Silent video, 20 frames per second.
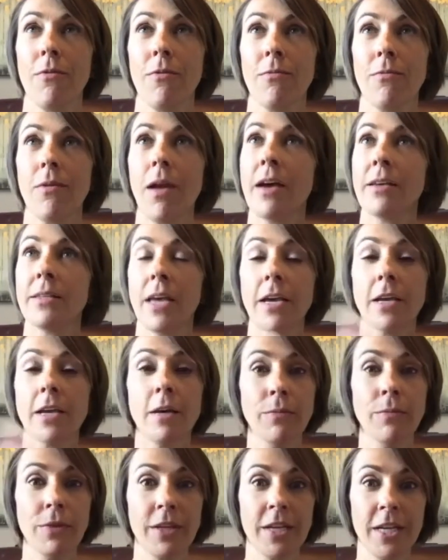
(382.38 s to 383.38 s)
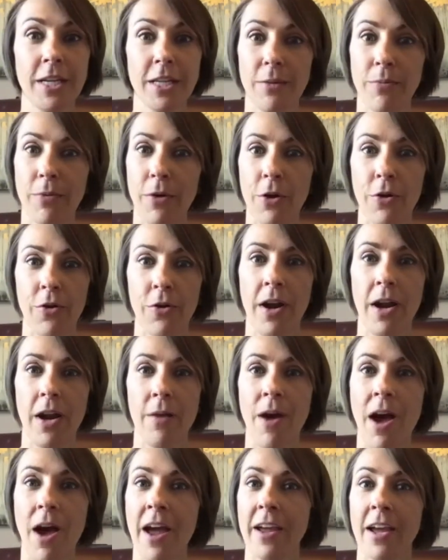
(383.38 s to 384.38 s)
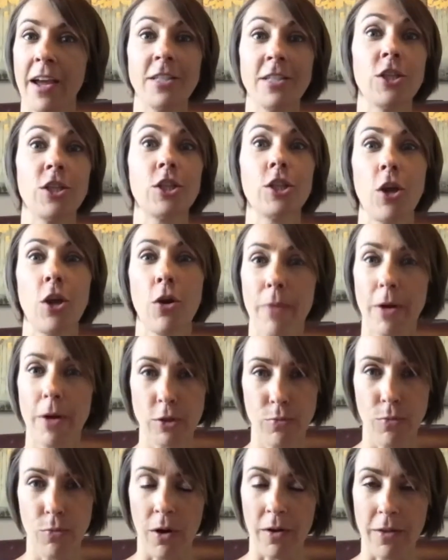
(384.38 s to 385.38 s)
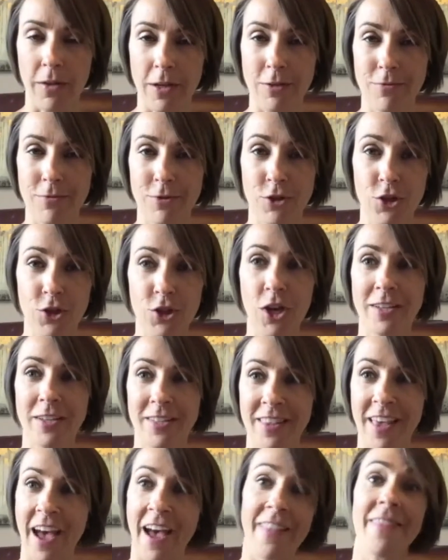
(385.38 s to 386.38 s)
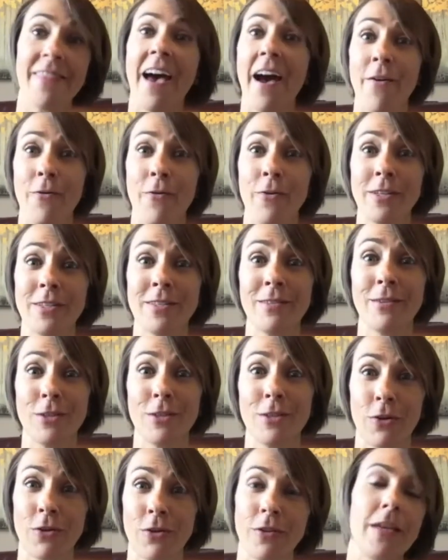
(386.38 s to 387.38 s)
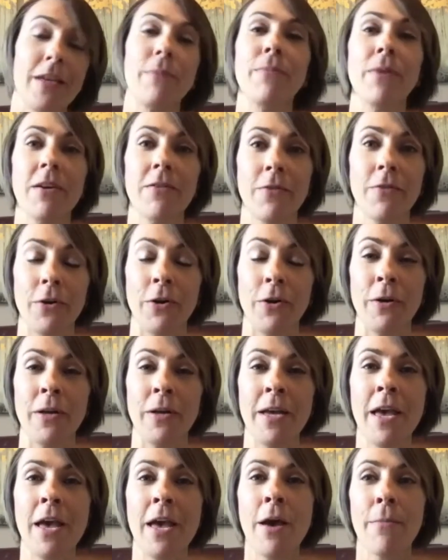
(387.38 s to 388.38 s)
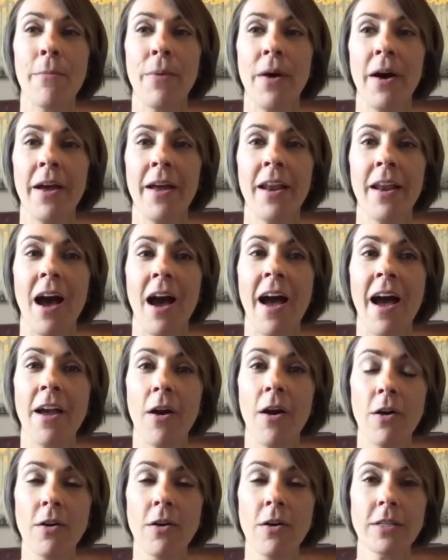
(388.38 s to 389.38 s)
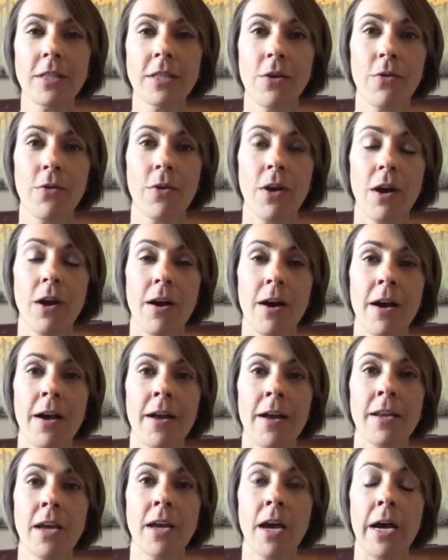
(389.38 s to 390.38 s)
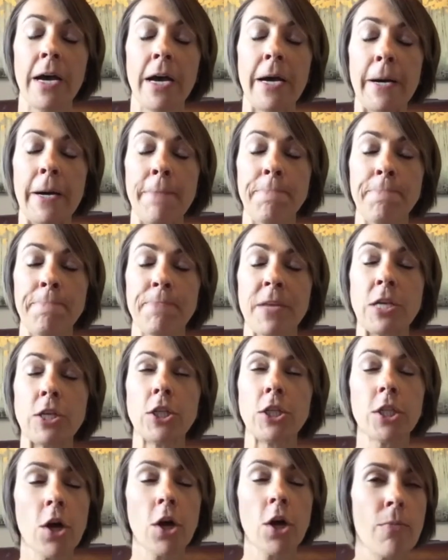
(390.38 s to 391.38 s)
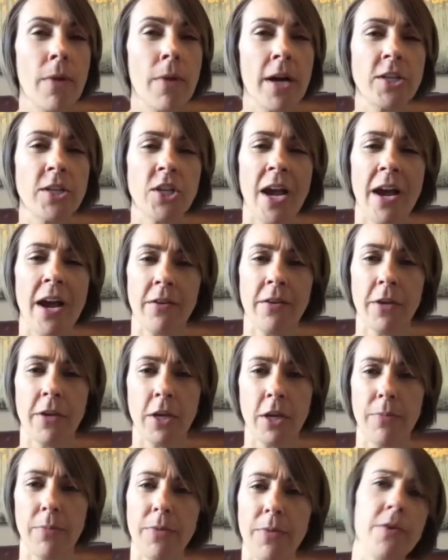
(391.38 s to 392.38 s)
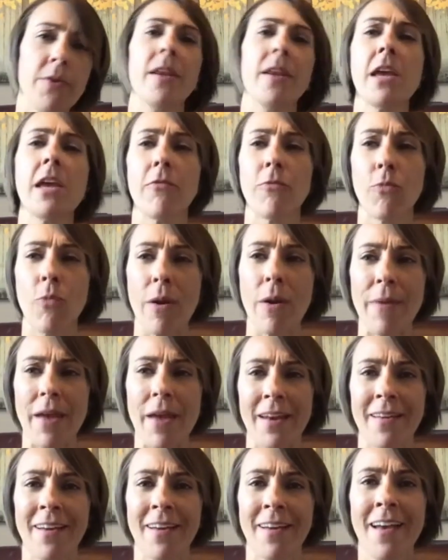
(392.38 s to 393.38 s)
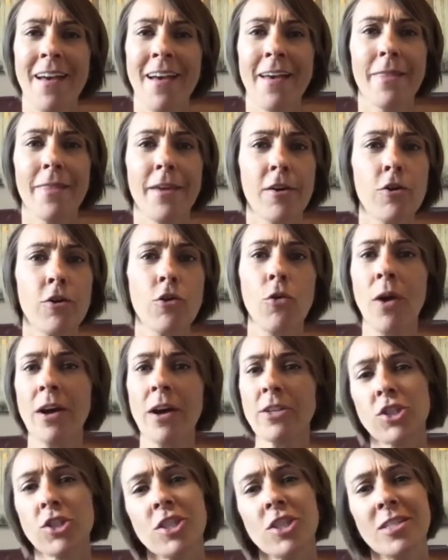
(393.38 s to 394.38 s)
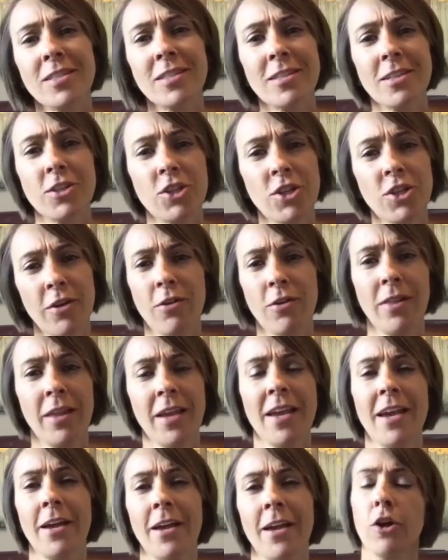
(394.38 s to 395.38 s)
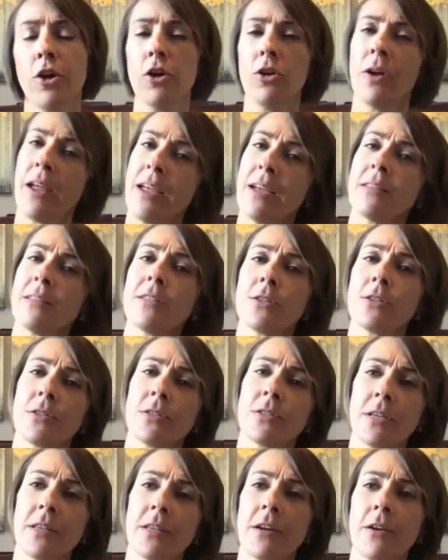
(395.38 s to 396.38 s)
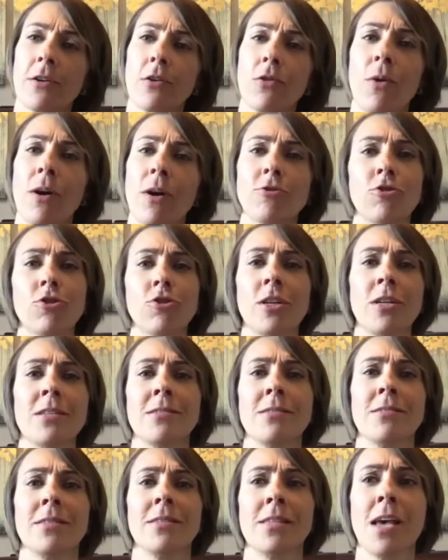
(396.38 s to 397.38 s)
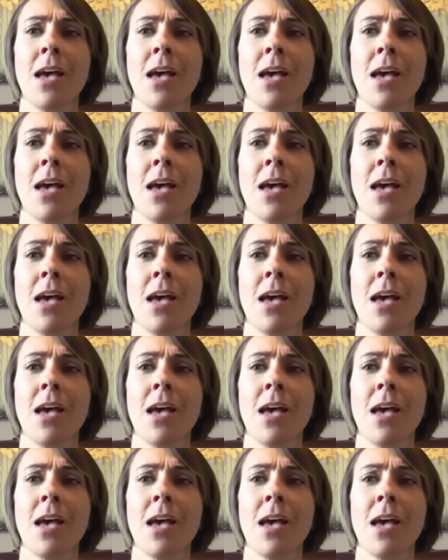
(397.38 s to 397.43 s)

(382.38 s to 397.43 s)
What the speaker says: as I completed the program, I got so much more than just that. That was certainly pivotal. But I also got so much out of the community of women. Their questions to Cheryl Ann, her answers to their questions,